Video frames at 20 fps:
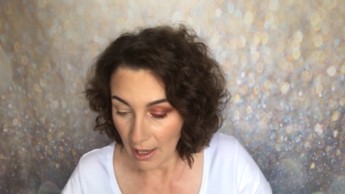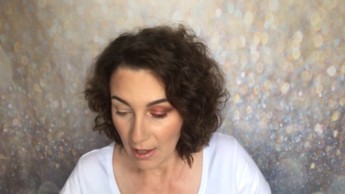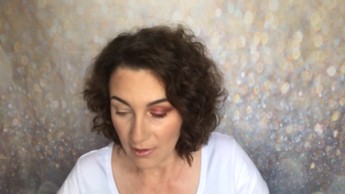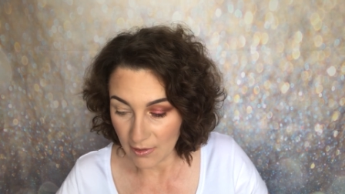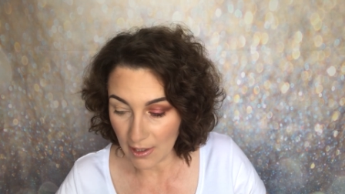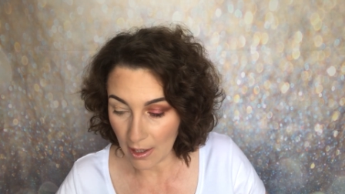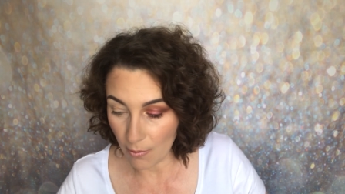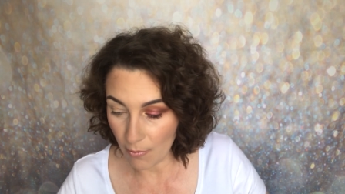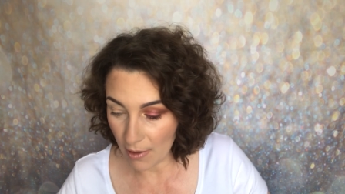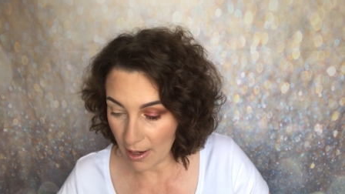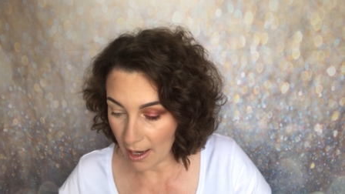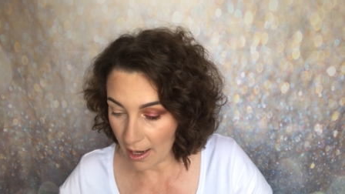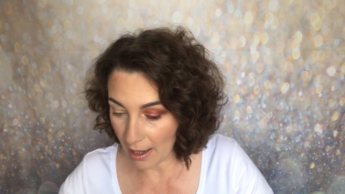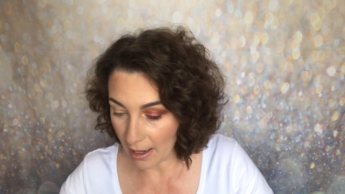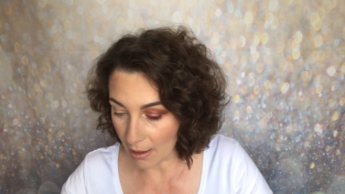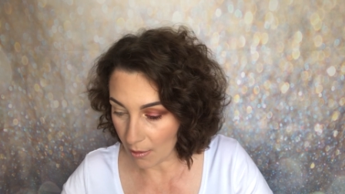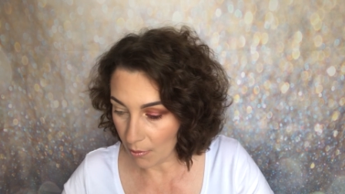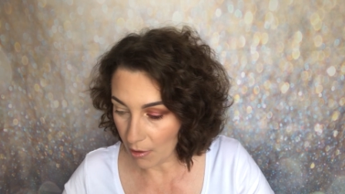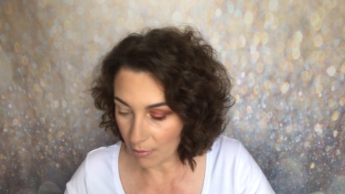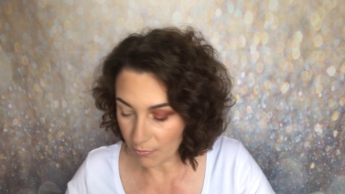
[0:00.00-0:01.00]
so
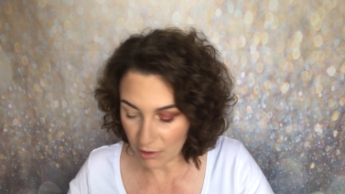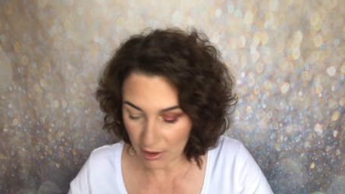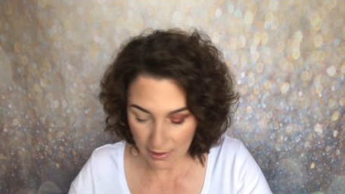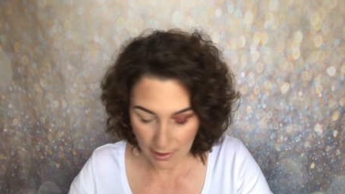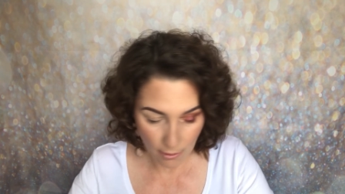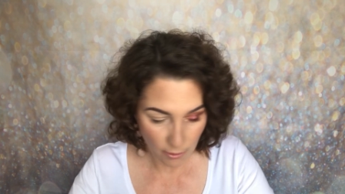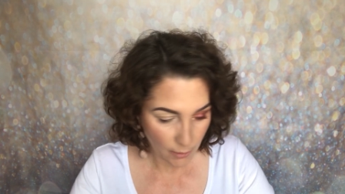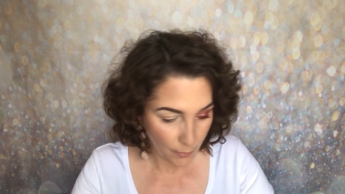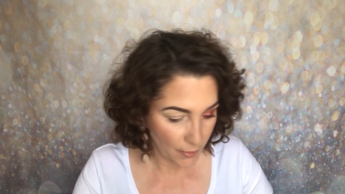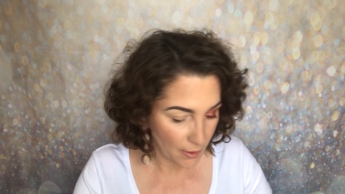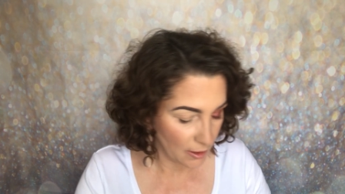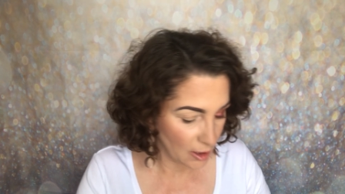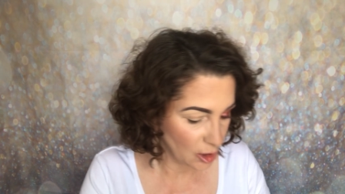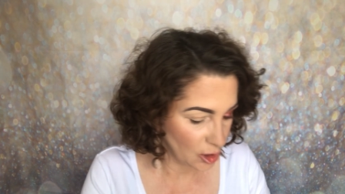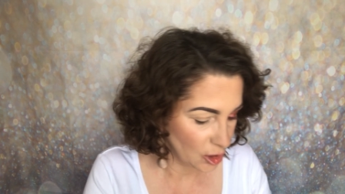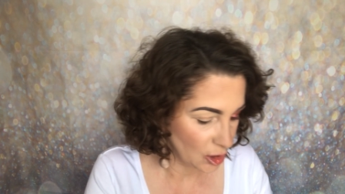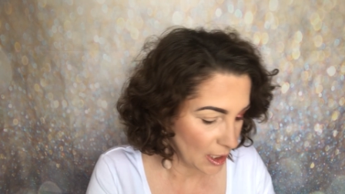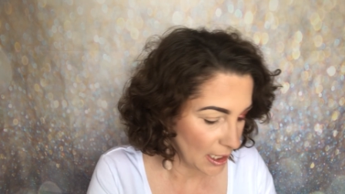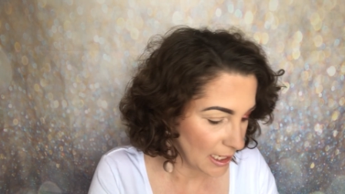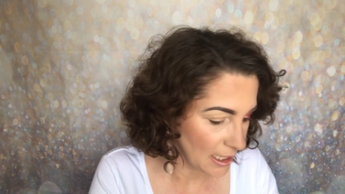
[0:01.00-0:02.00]
now i'm just going to put the
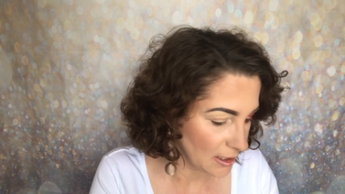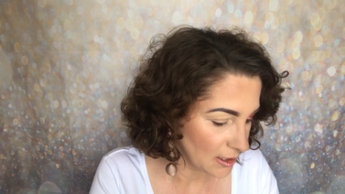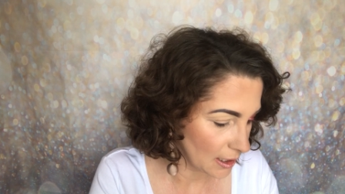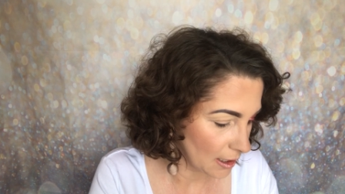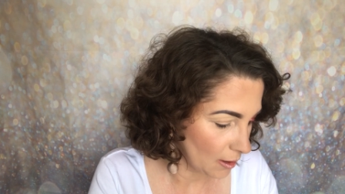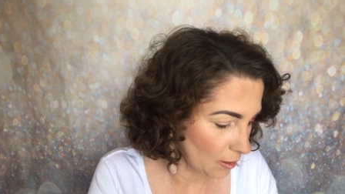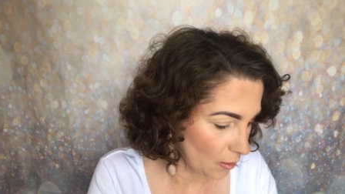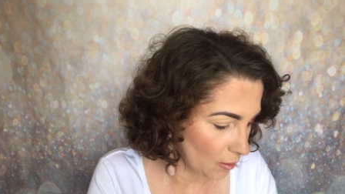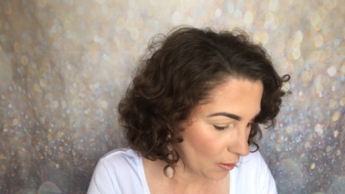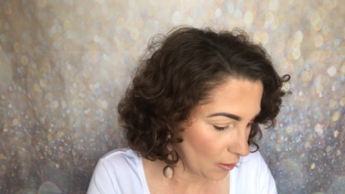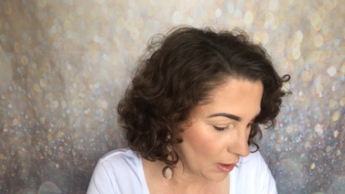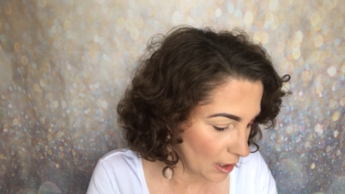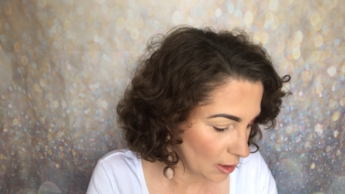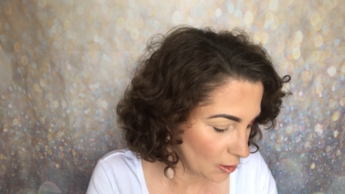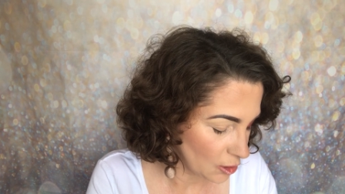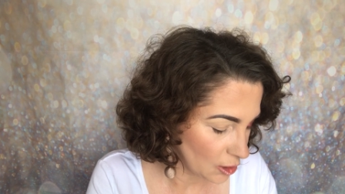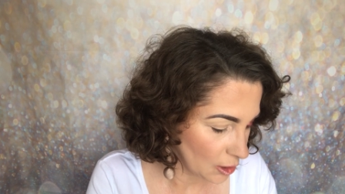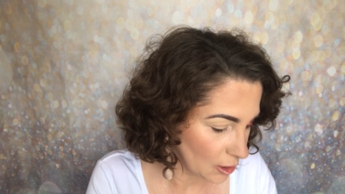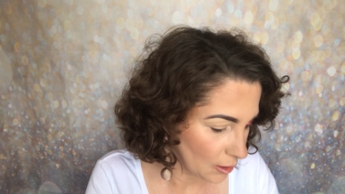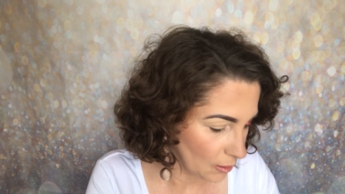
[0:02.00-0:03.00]
sheet on
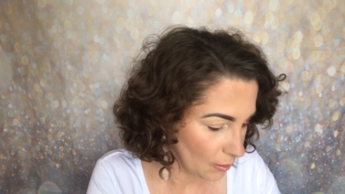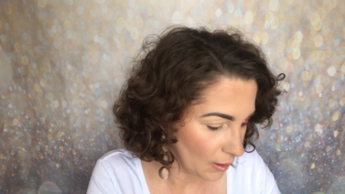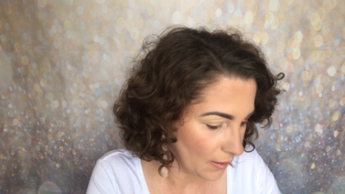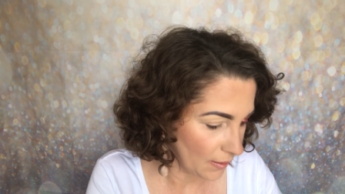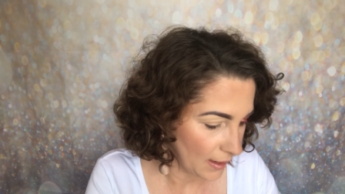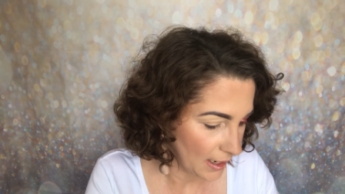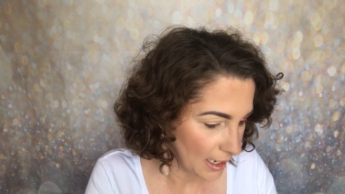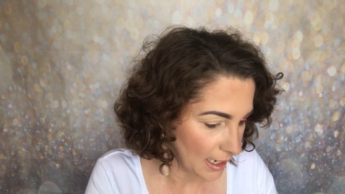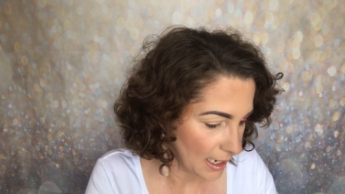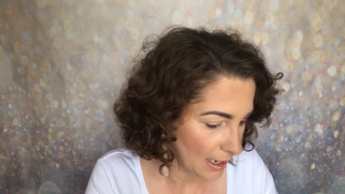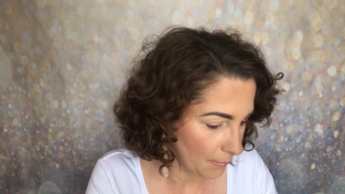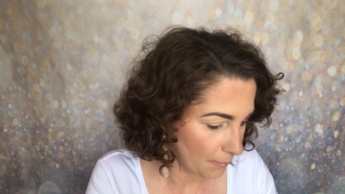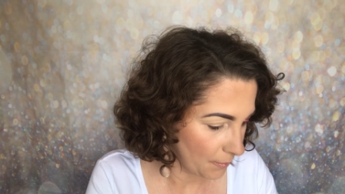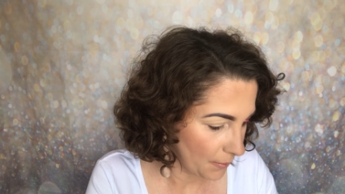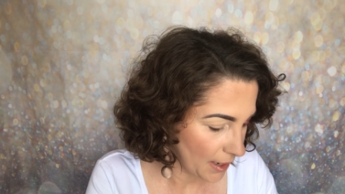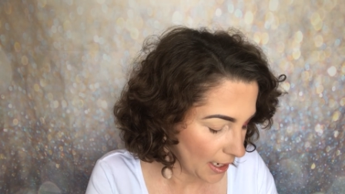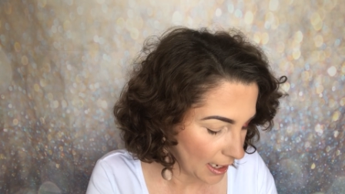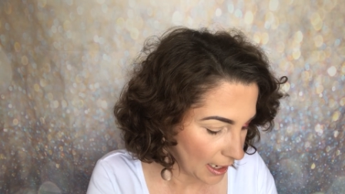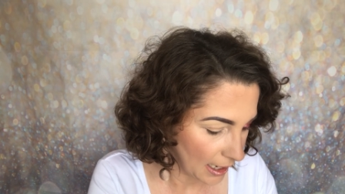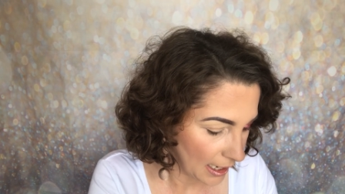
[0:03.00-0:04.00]
to the
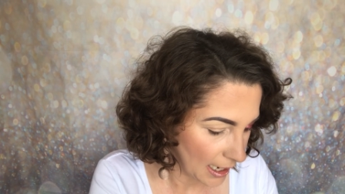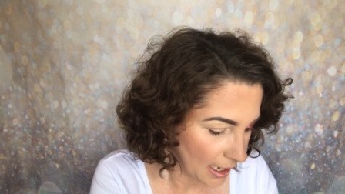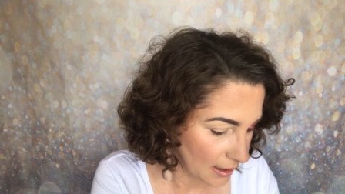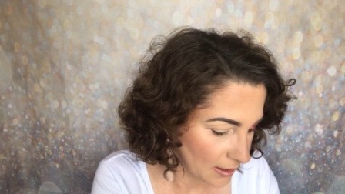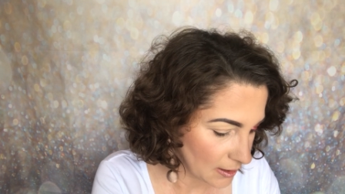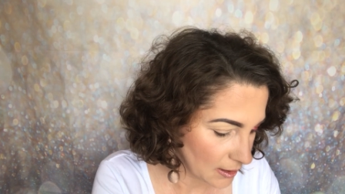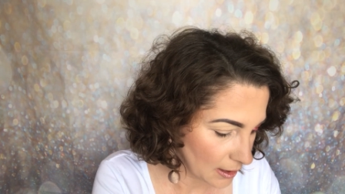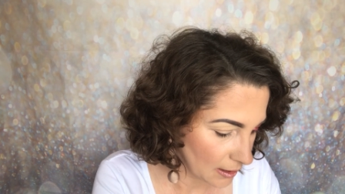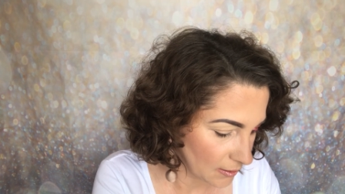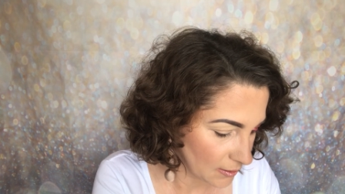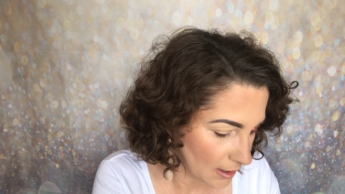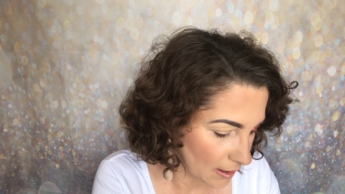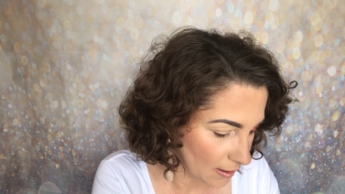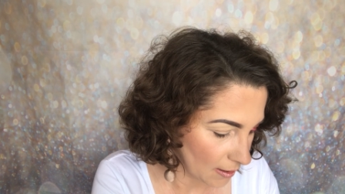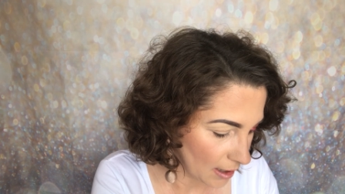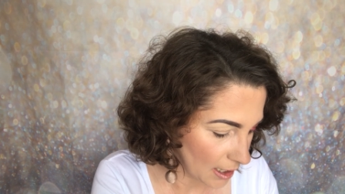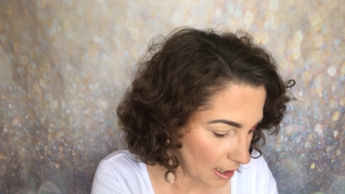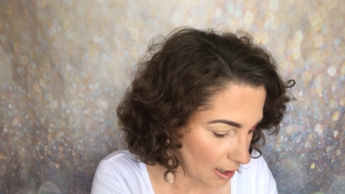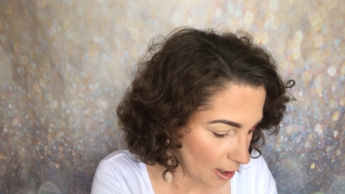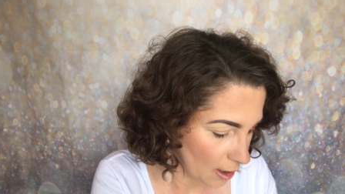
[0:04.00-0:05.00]
palette so that
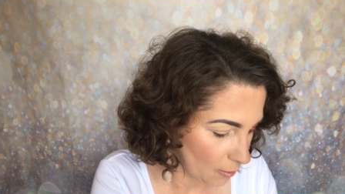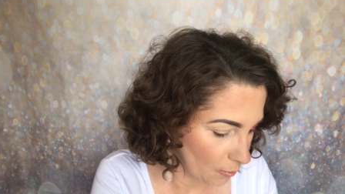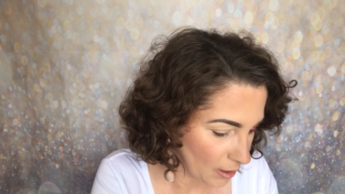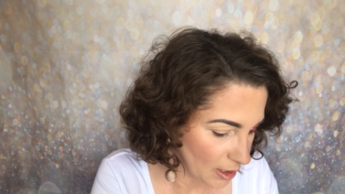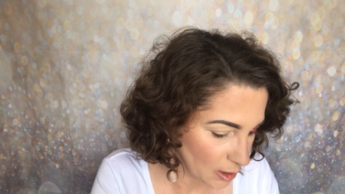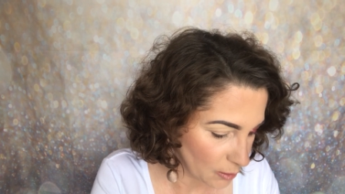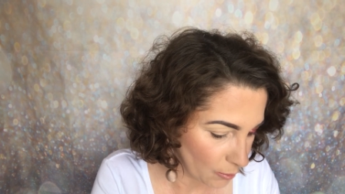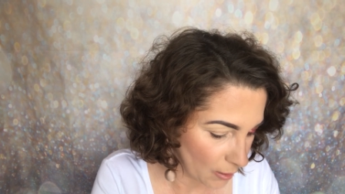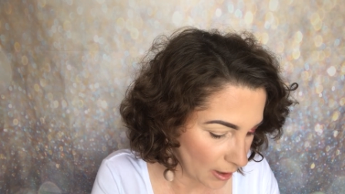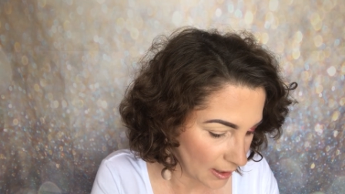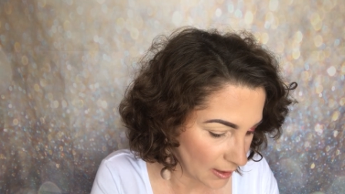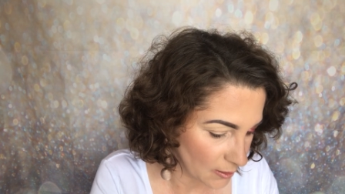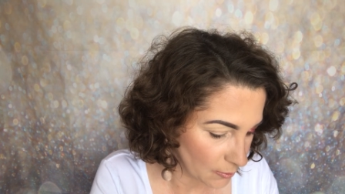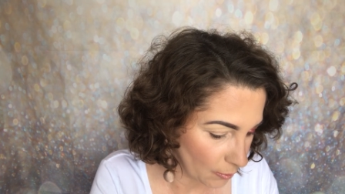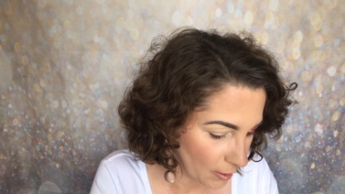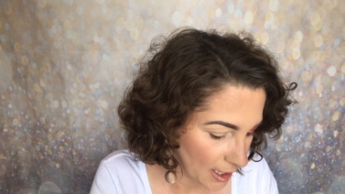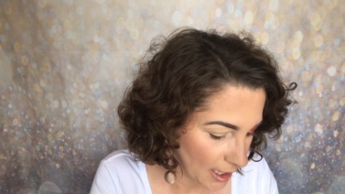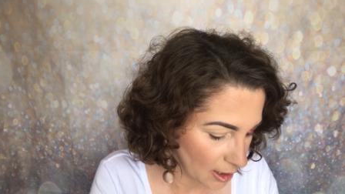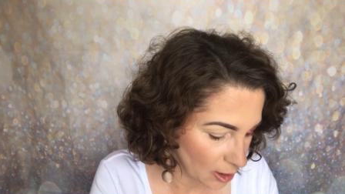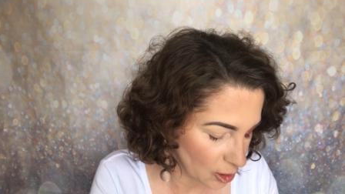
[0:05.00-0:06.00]
i know which one's
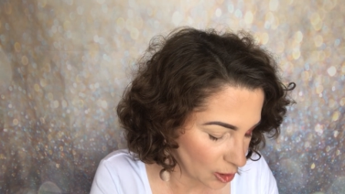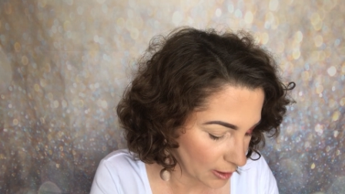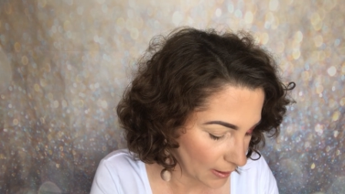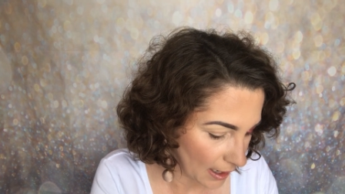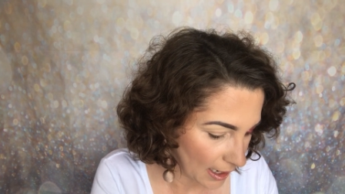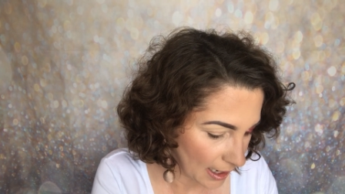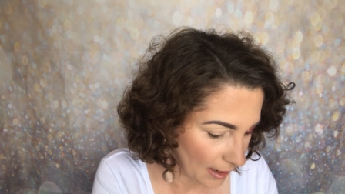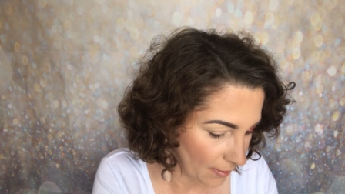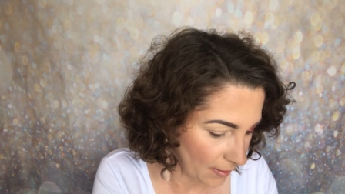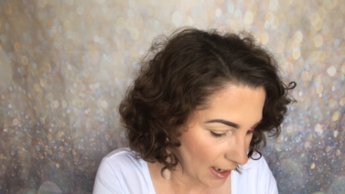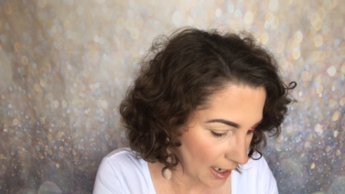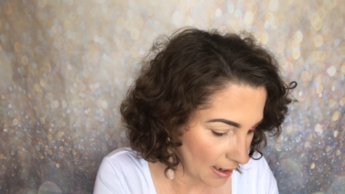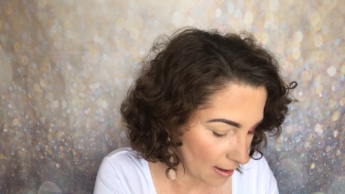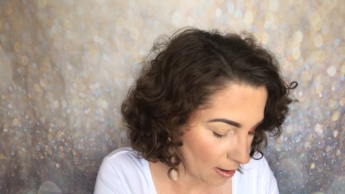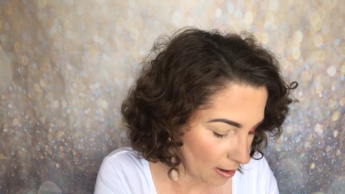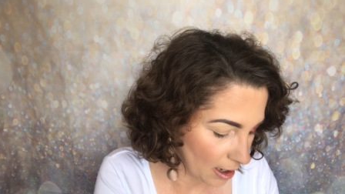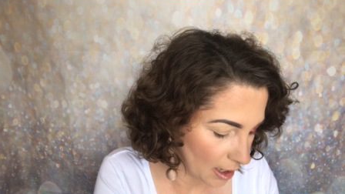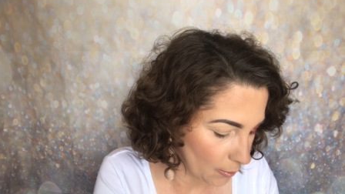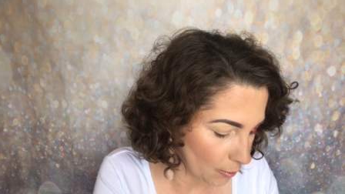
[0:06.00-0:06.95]
which and then i